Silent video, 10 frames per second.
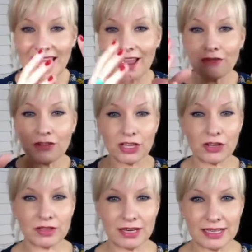Everything
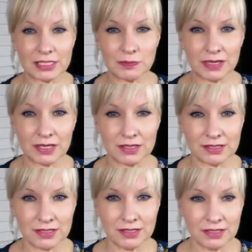on the list,
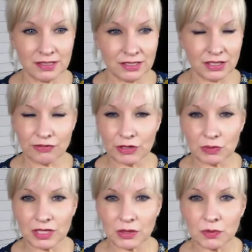because your friend
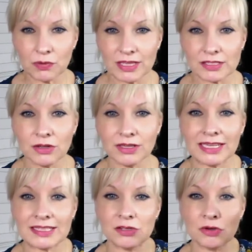would think, well, that's not an
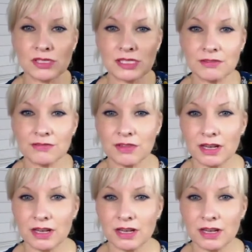exhaustive